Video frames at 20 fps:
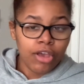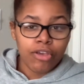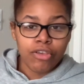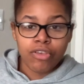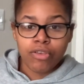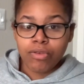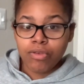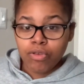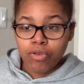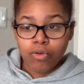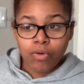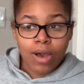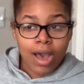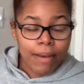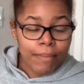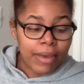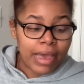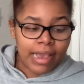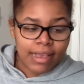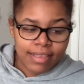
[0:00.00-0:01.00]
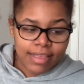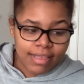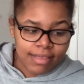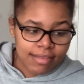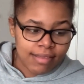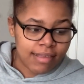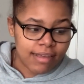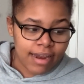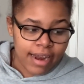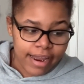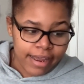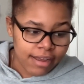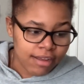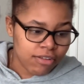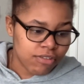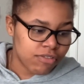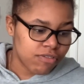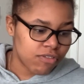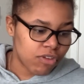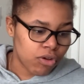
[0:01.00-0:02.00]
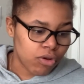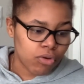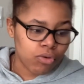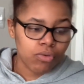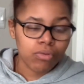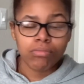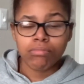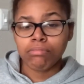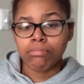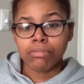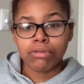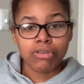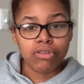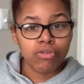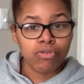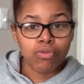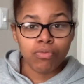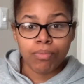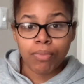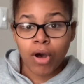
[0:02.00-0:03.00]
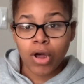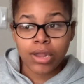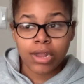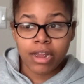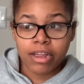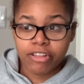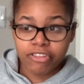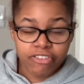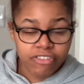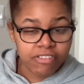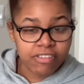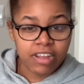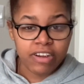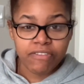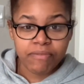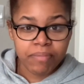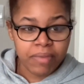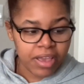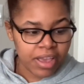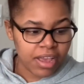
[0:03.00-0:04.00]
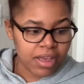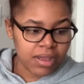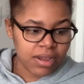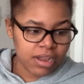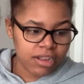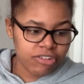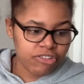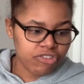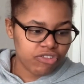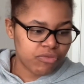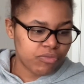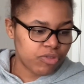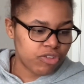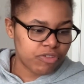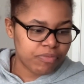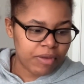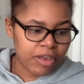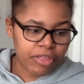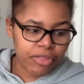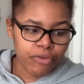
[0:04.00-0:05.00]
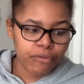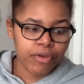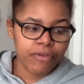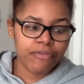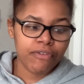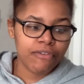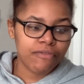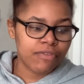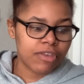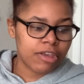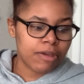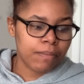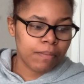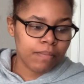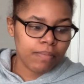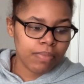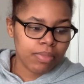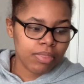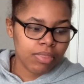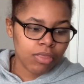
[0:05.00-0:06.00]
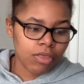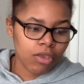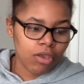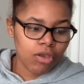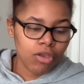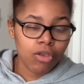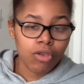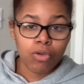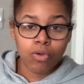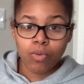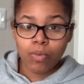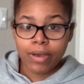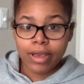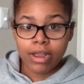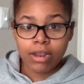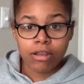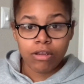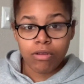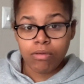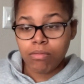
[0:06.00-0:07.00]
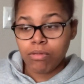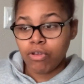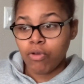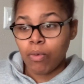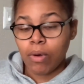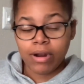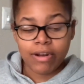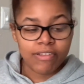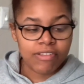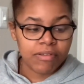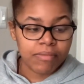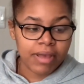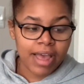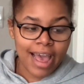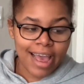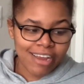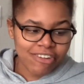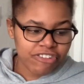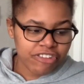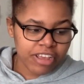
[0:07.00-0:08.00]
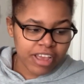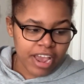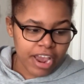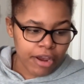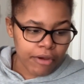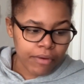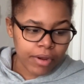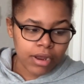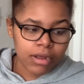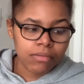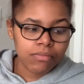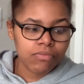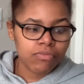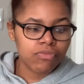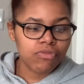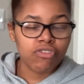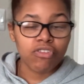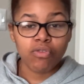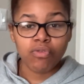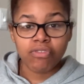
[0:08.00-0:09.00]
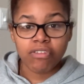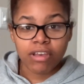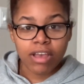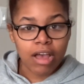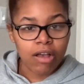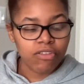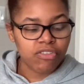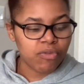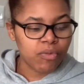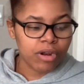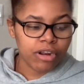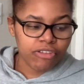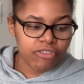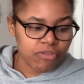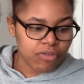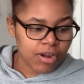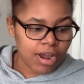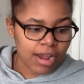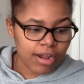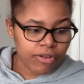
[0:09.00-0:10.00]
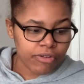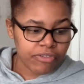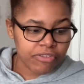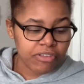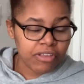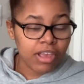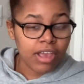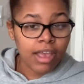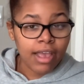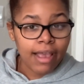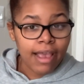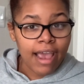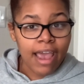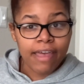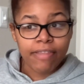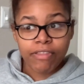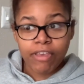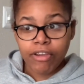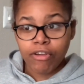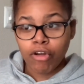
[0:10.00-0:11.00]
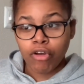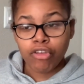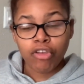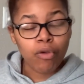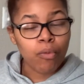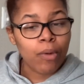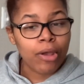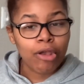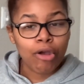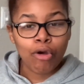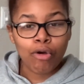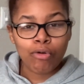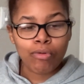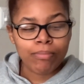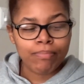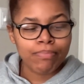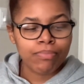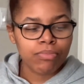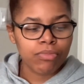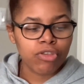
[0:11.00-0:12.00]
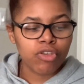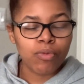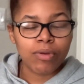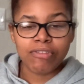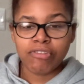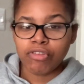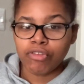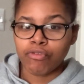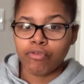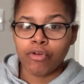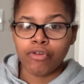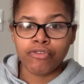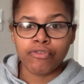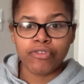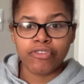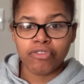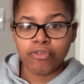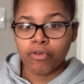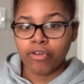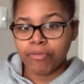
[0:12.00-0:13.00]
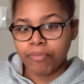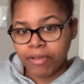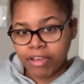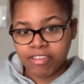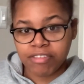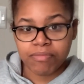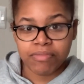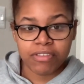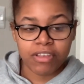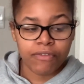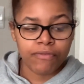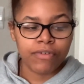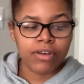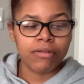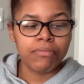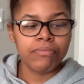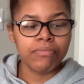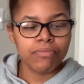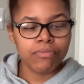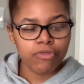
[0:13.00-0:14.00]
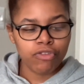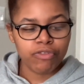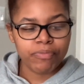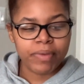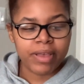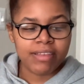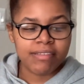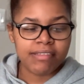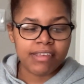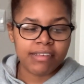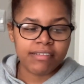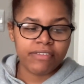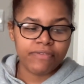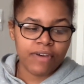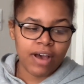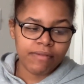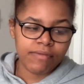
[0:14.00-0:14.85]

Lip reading: You got paid today, so you bought lunch instead of making lunch. You spent $350. You wanted some cash to carry, so you took out $22. And then on your way home, you went to the grocery store to pick some stuff up. You spent $65.